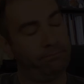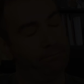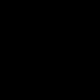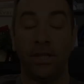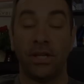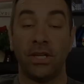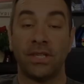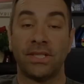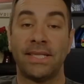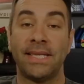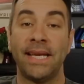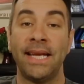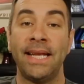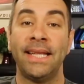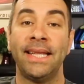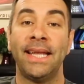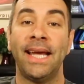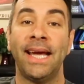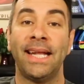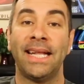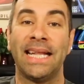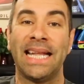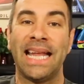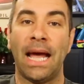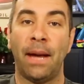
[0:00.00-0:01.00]
They're saying
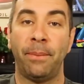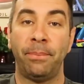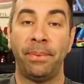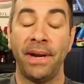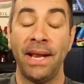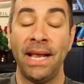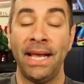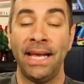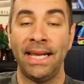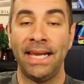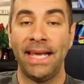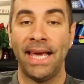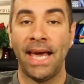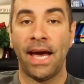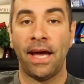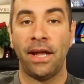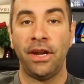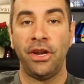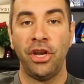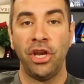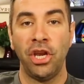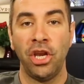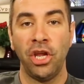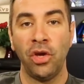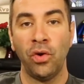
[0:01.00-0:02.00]
that
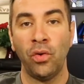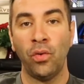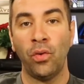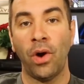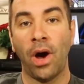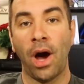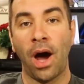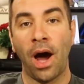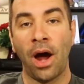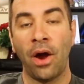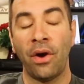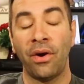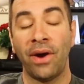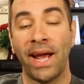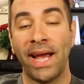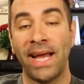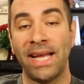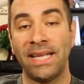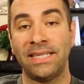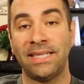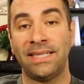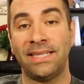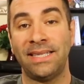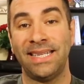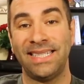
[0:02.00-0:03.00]
Aprilia new
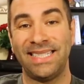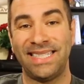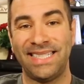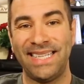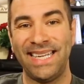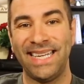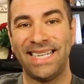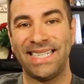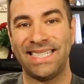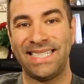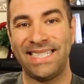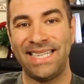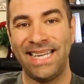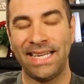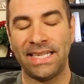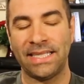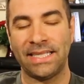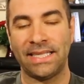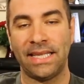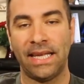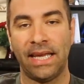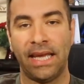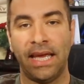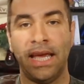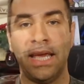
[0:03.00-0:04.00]

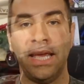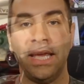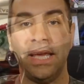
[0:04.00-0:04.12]
RS660